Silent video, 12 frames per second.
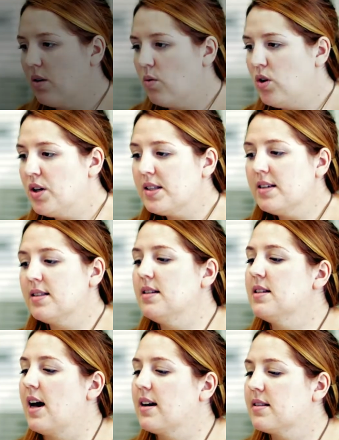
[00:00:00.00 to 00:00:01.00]
Using
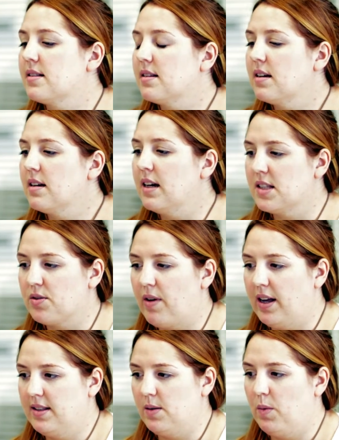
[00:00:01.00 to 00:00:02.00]
syntax gets
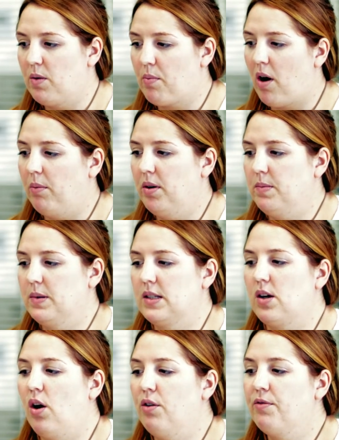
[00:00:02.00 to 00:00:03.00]
around some of the problems
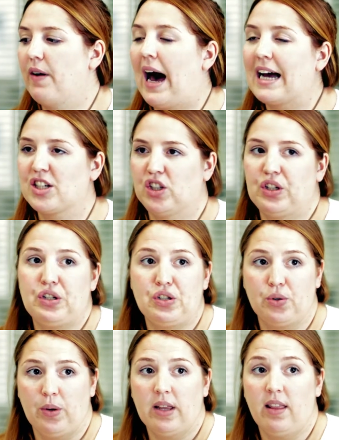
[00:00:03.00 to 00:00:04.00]
of actually
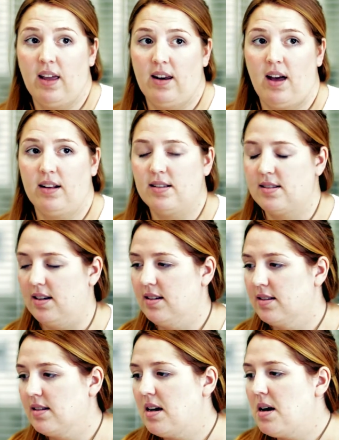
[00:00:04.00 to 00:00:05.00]
doing the
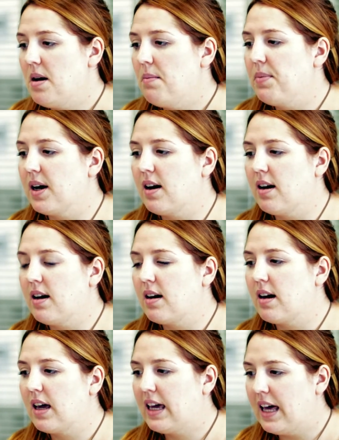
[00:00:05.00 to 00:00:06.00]
analysis, but
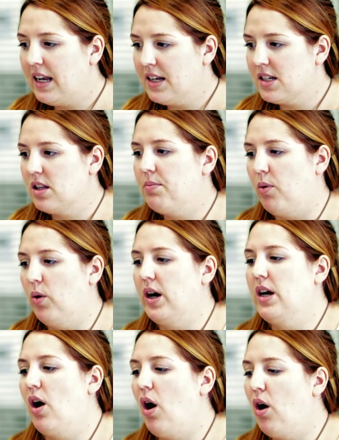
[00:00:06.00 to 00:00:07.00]
getting to the
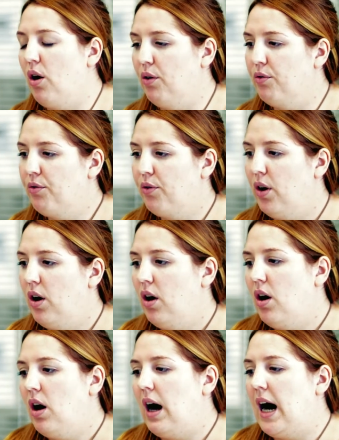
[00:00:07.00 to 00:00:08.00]
point of
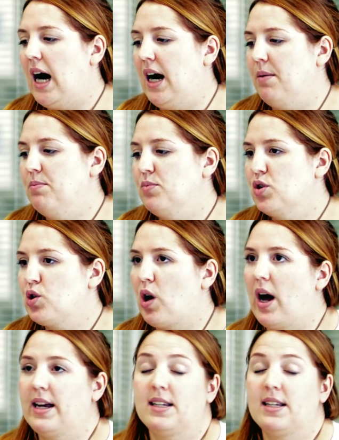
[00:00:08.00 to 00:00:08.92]
trying